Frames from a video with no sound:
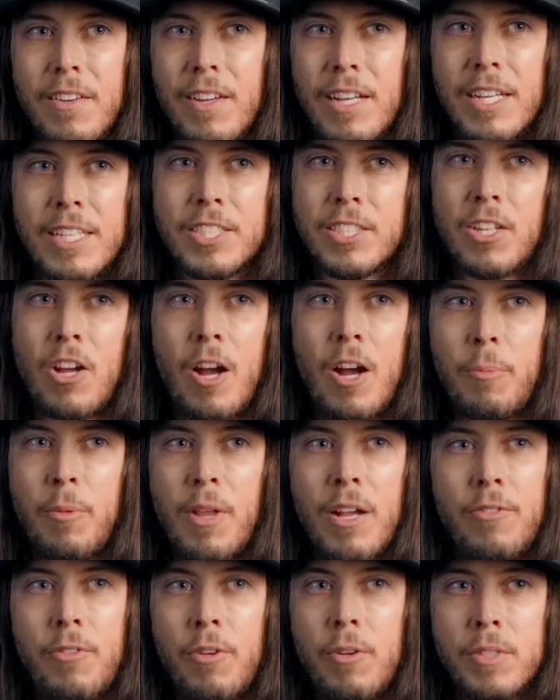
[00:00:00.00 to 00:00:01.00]
is top
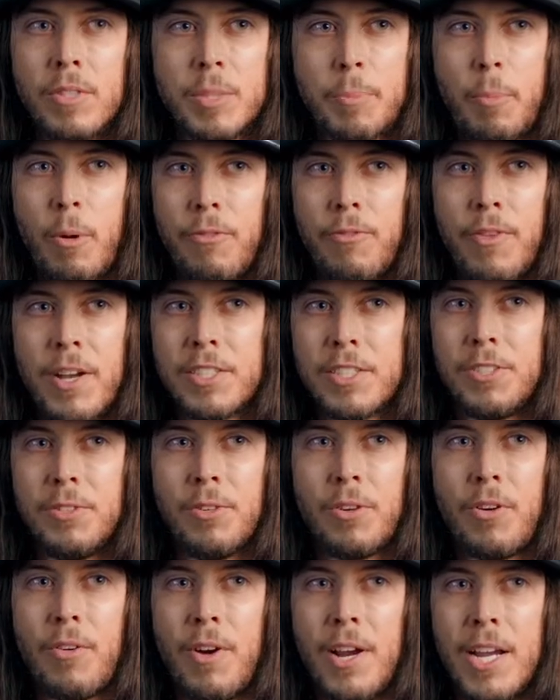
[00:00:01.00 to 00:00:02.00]
level, it's professional
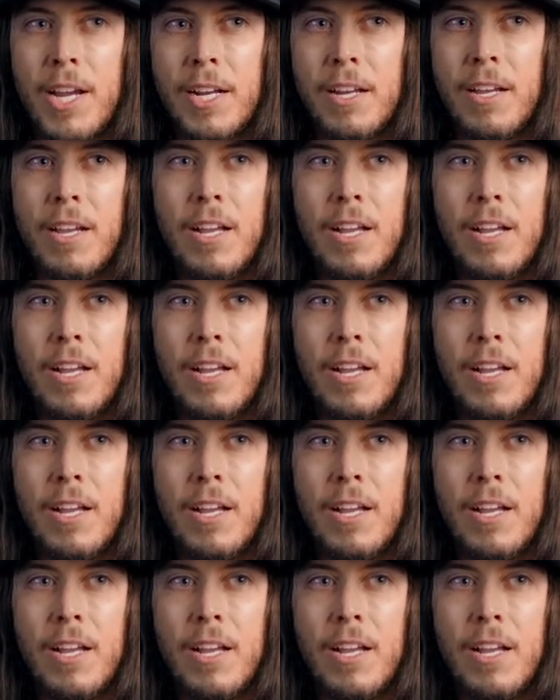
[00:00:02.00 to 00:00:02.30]
grade.